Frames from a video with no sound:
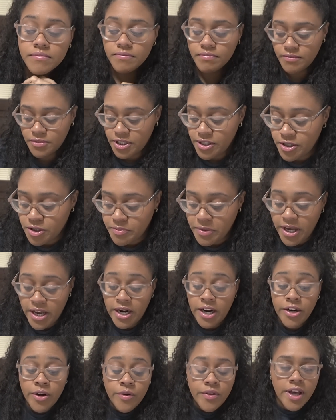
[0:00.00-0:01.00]
Excuse me. And
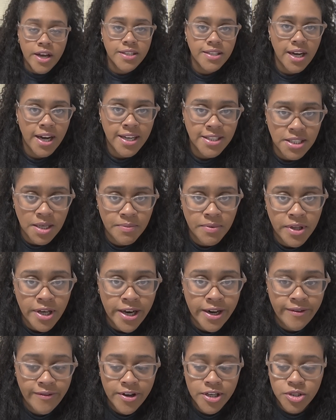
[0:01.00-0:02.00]
I know that ties up a
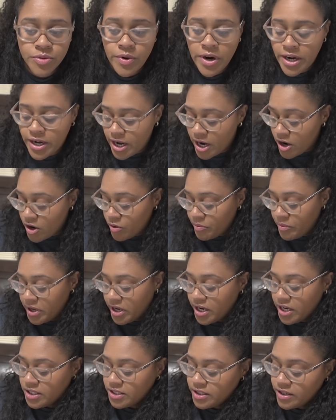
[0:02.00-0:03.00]
lot of us right now
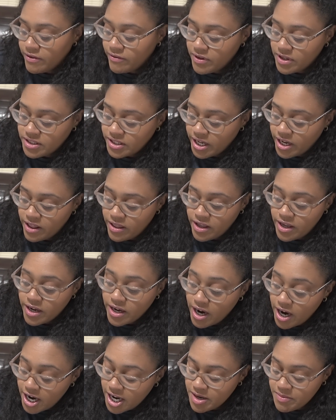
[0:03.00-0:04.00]
because of the state of the
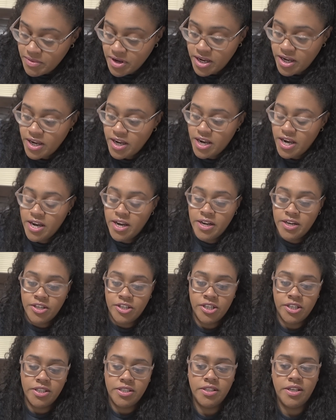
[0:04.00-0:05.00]
economy and
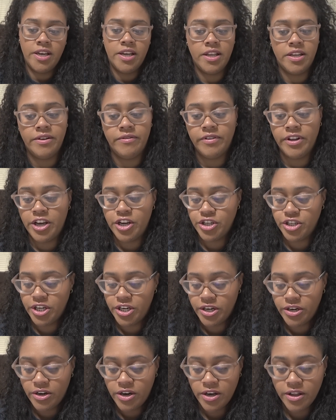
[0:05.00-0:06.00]
just like inflation
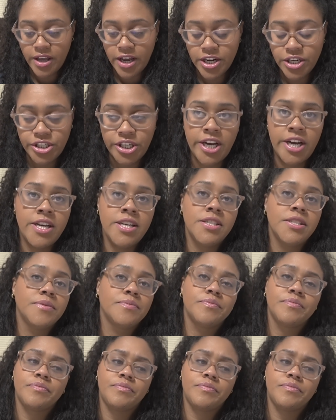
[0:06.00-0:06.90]
and all that jazz.